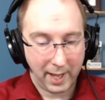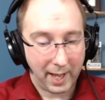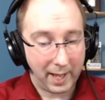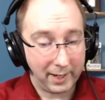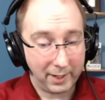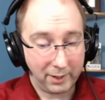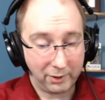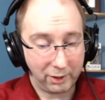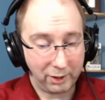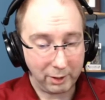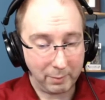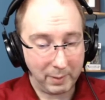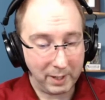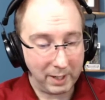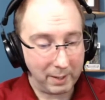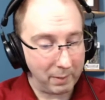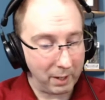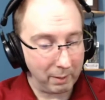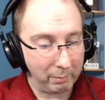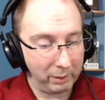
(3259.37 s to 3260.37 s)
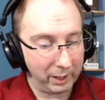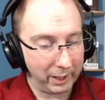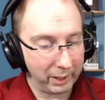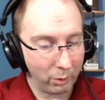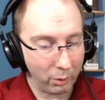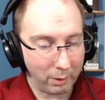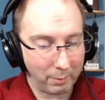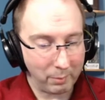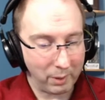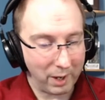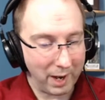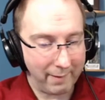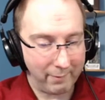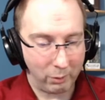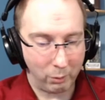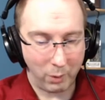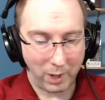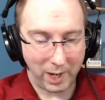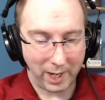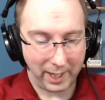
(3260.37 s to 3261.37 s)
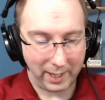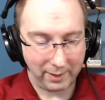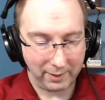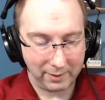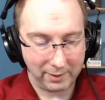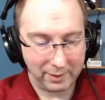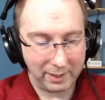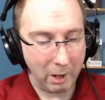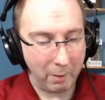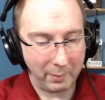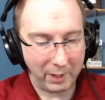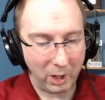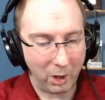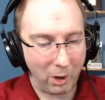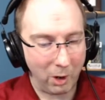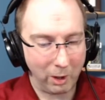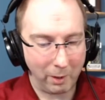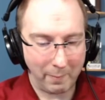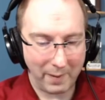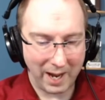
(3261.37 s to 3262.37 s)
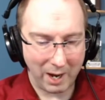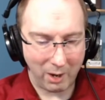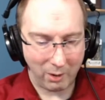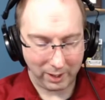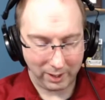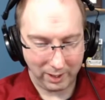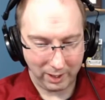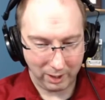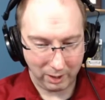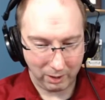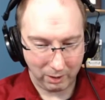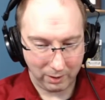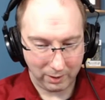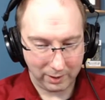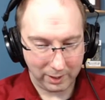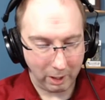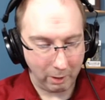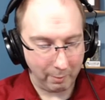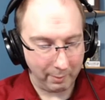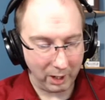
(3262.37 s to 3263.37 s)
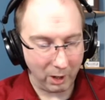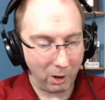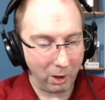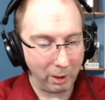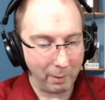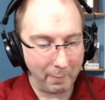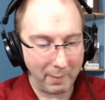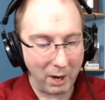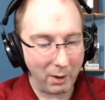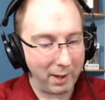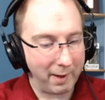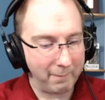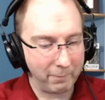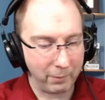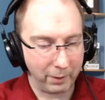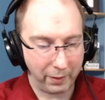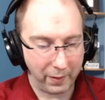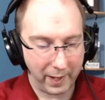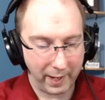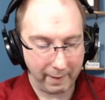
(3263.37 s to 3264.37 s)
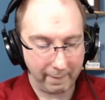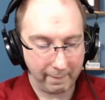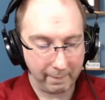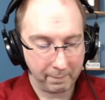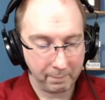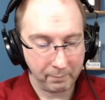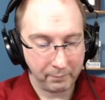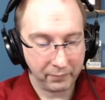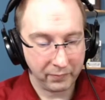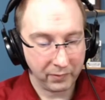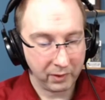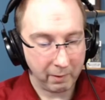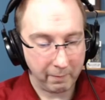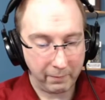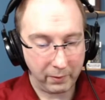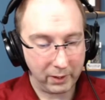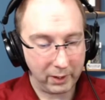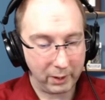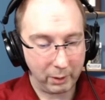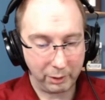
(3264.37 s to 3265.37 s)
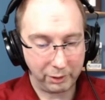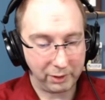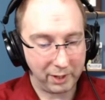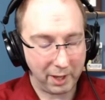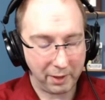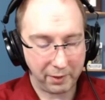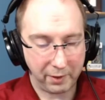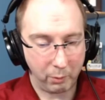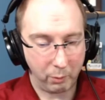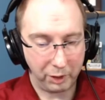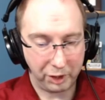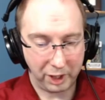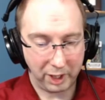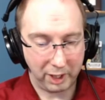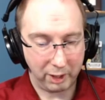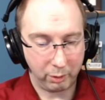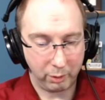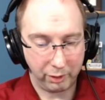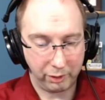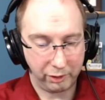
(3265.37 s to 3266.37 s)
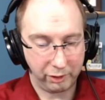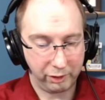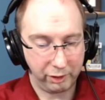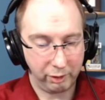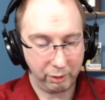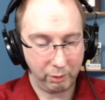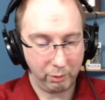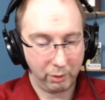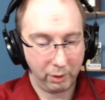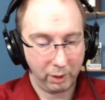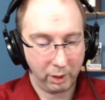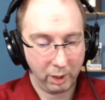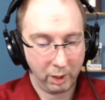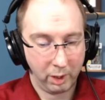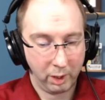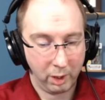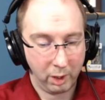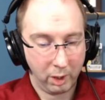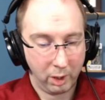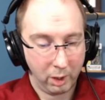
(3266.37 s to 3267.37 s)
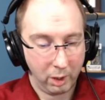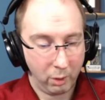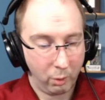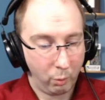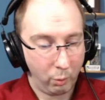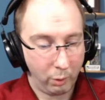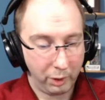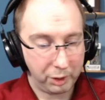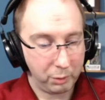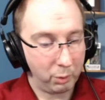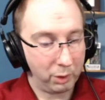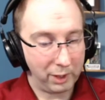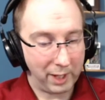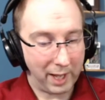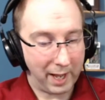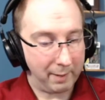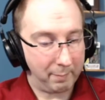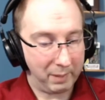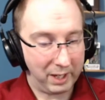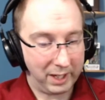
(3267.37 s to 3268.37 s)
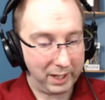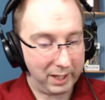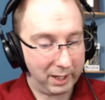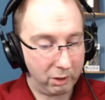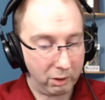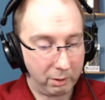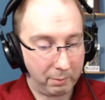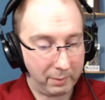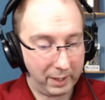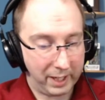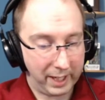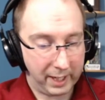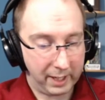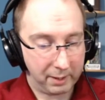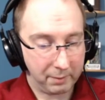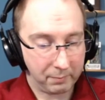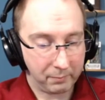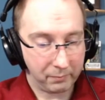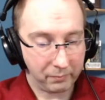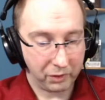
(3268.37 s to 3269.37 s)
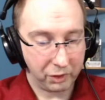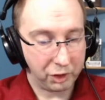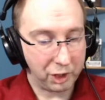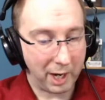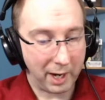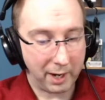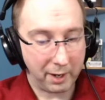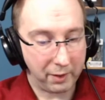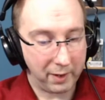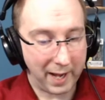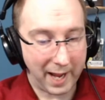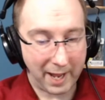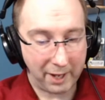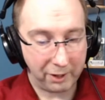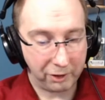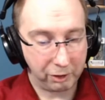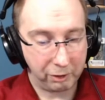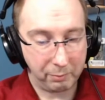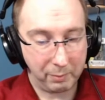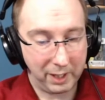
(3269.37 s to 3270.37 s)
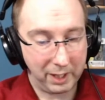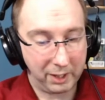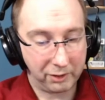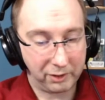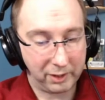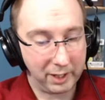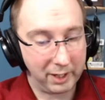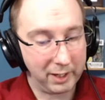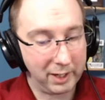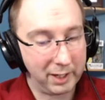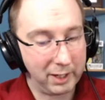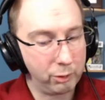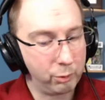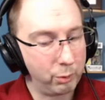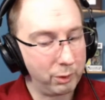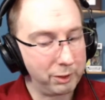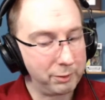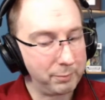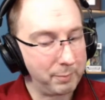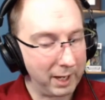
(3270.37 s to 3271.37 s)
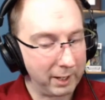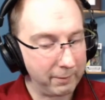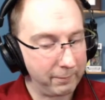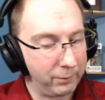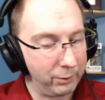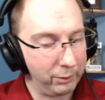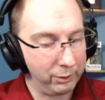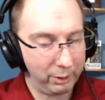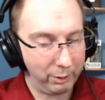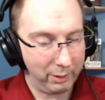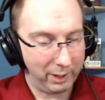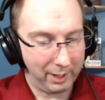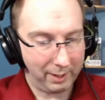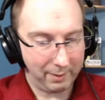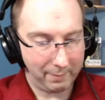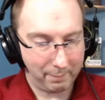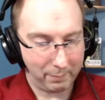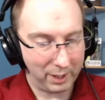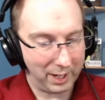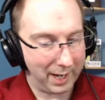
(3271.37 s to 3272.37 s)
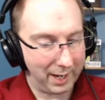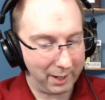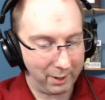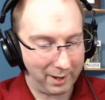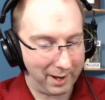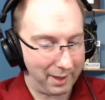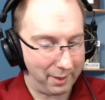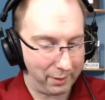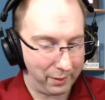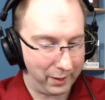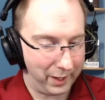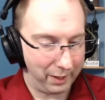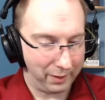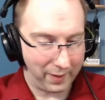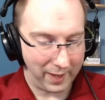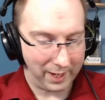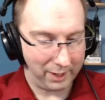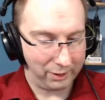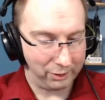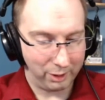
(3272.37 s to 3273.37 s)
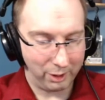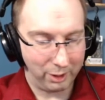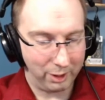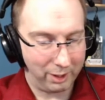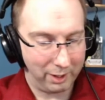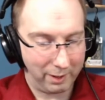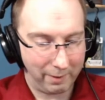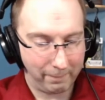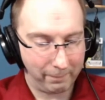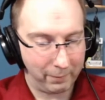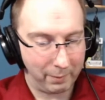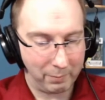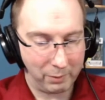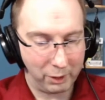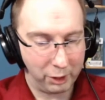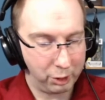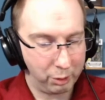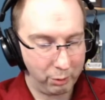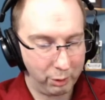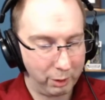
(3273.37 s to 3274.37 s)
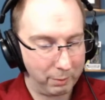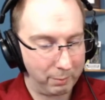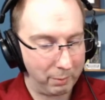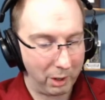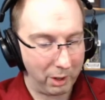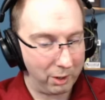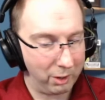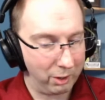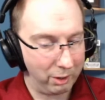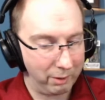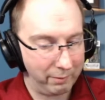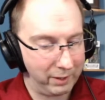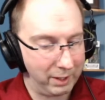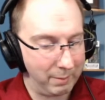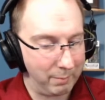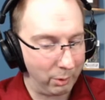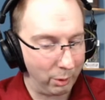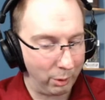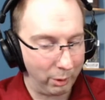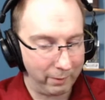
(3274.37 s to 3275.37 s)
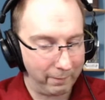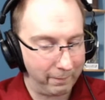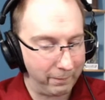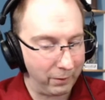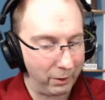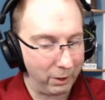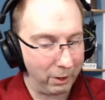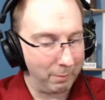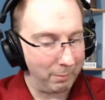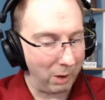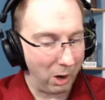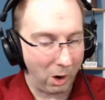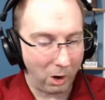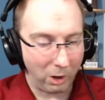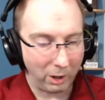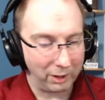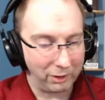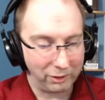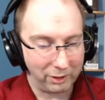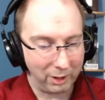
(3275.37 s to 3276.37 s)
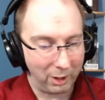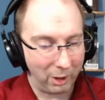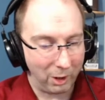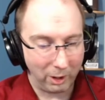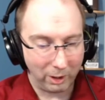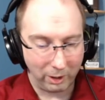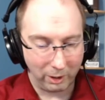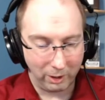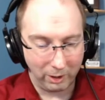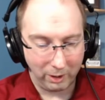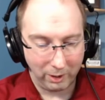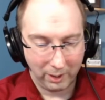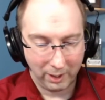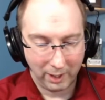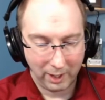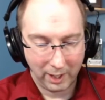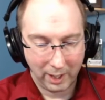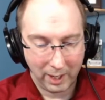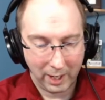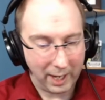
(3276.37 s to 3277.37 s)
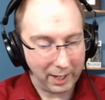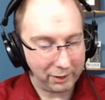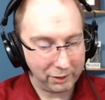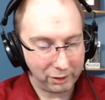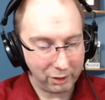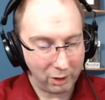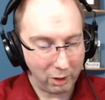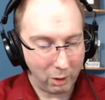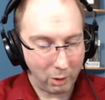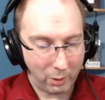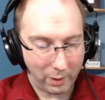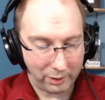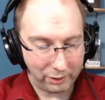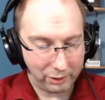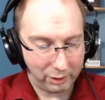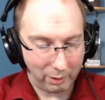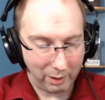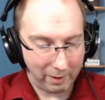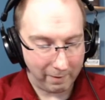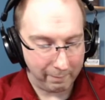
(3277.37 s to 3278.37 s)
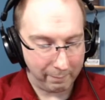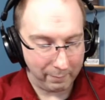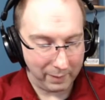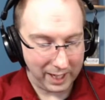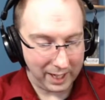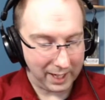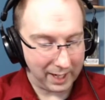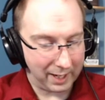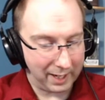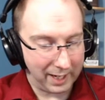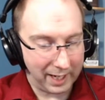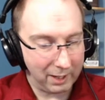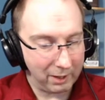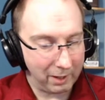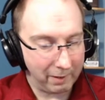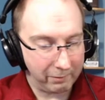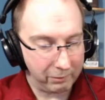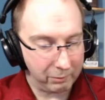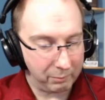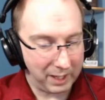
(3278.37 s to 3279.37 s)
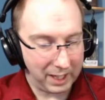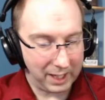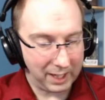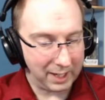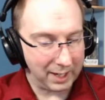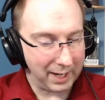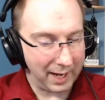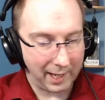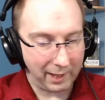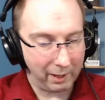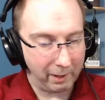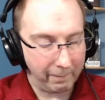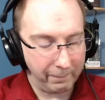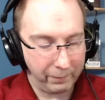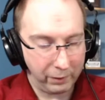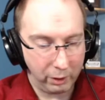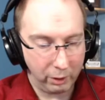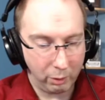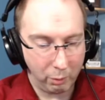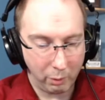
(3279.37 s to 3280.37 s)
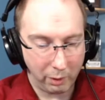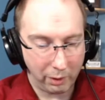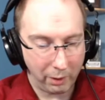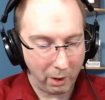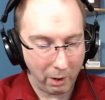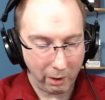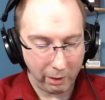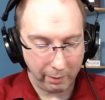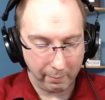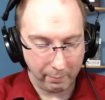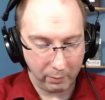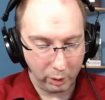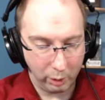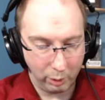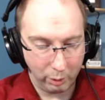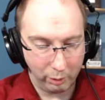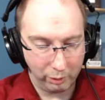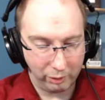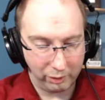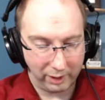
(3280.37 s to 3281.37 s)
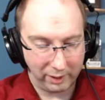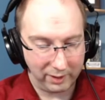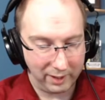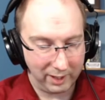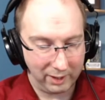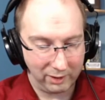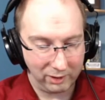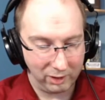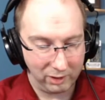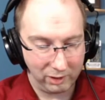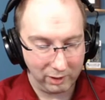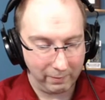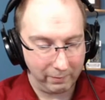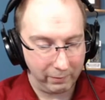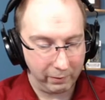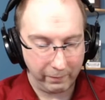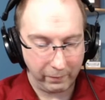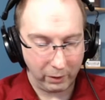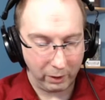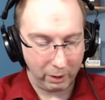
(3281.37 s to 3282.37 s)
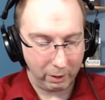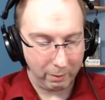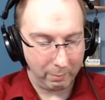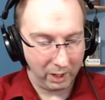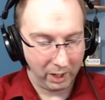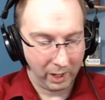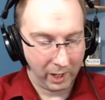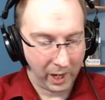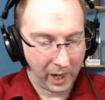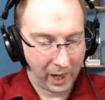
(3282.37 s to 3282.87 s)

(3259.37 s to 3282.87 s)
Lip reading: And is it to be a public or a private wedding? Tell me all about it, dear. Tell me all about everything, for there is nothing which interests you, which will not be dear to me. Jonathan asks me to send his respectful duty, but I do not think that is good enough from the junior partner of the important firm, Hawkins and Harker. And so, as you love me, and he loves me, and I love you, with all the moods and tenses of the verb,